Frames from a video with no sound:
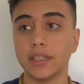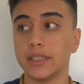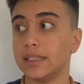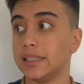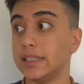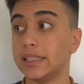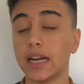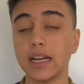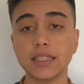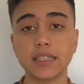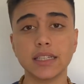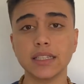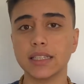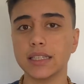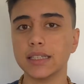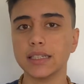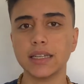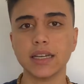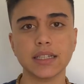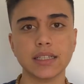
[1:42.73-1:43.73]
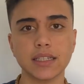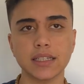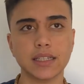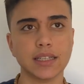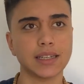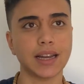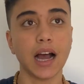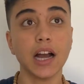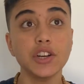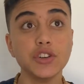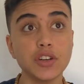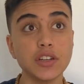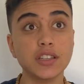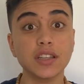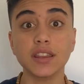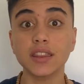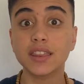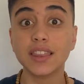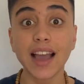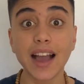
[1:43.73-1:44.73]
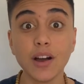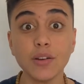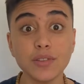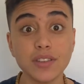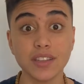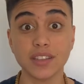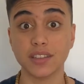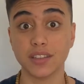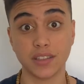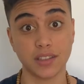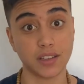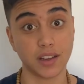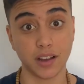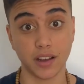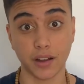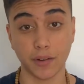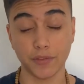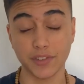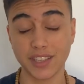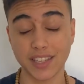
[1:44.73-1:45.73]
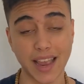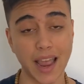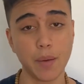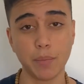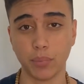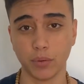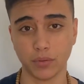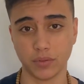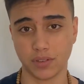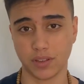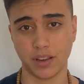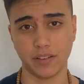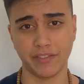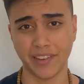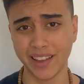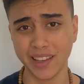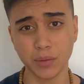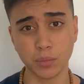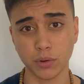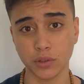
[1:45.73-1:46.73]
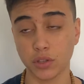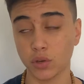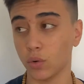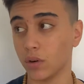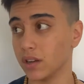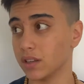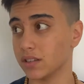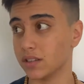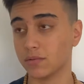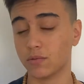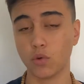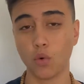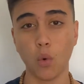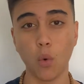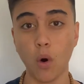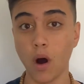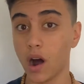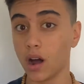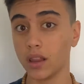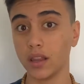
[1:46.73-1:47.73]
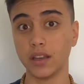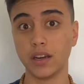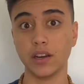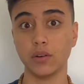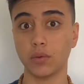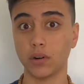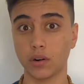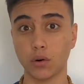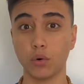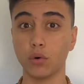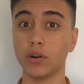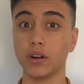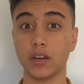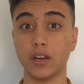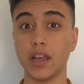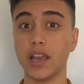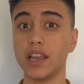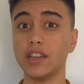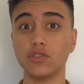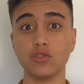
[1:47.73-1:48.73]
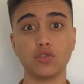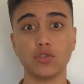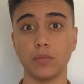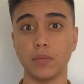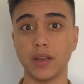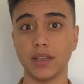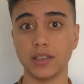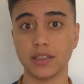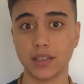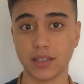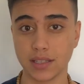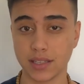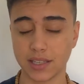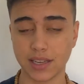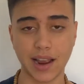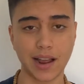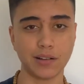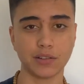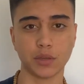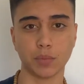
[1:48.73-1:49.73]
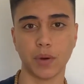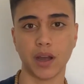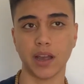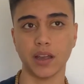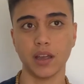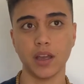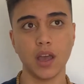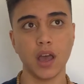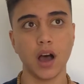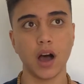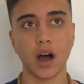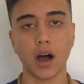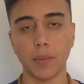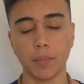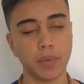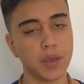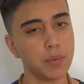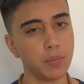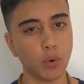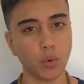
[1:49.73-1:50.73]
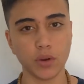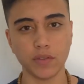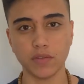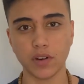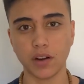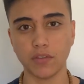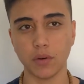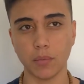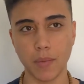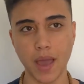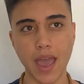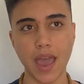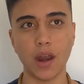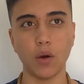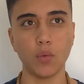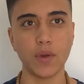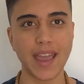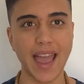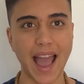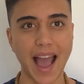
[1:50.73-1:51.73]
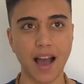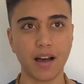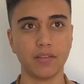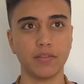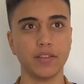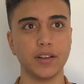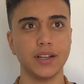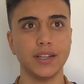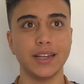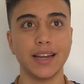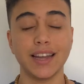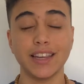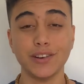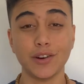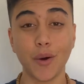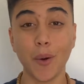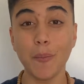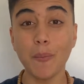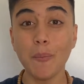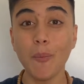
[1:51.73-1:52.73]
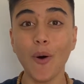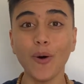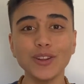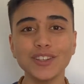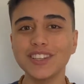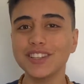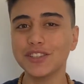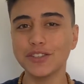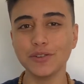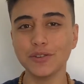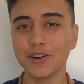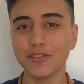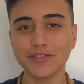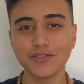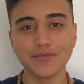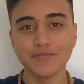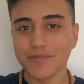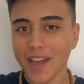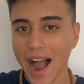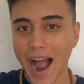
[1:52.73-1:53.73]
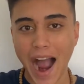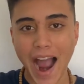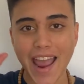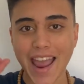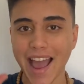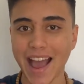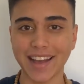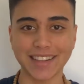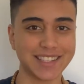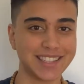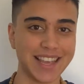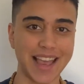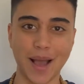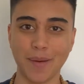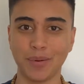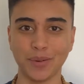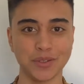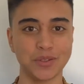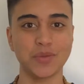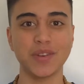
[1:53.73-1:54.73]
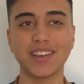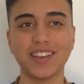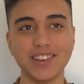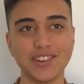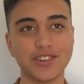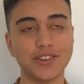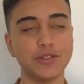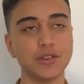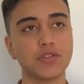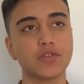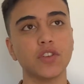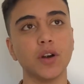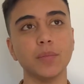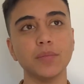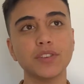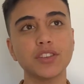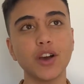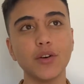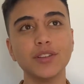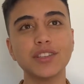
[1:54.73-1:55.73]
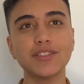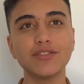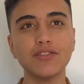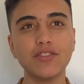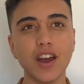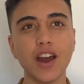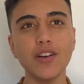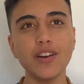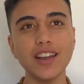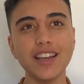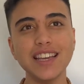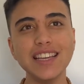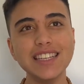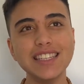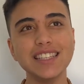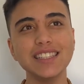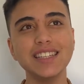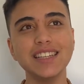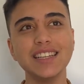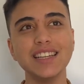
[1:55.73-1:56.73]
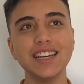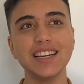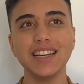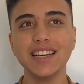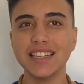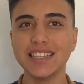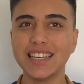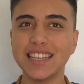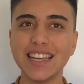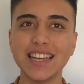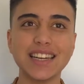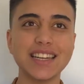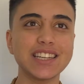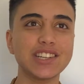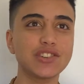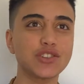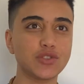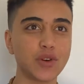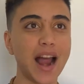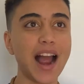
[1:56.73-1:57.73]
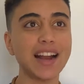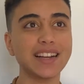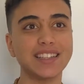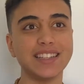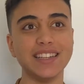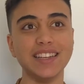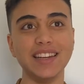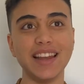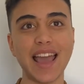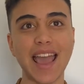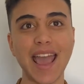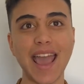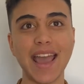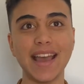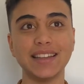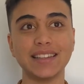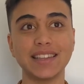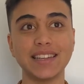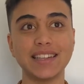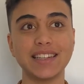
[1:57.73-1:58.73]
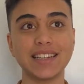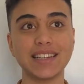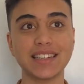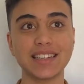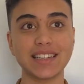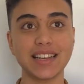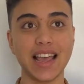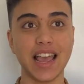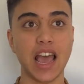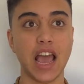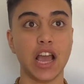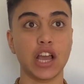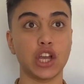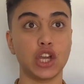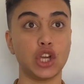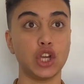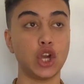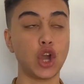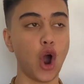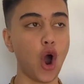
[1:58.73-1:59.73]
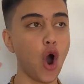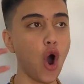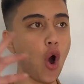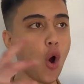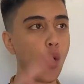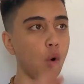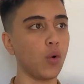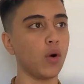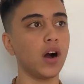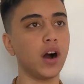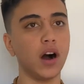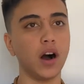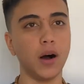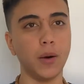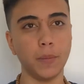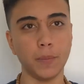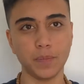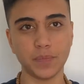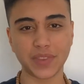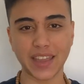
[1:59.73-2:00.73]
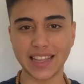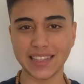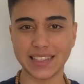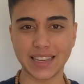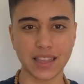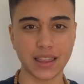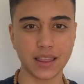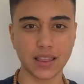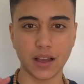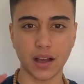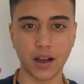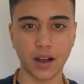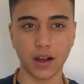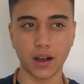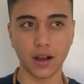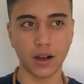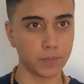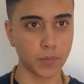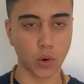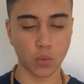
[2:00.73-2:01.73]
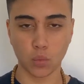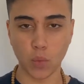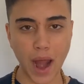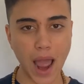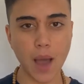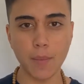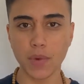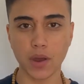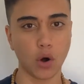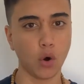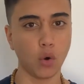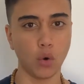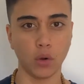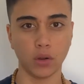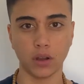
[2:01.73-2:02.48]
dozens and dozens and hundreds and thousands of samples available to us, quality recorded instruments and sounds by people we've never met. We have, you know, a multitude of hi-hat samples we can choose from, so it's very easily to get distracted and to just go into a rabbit hole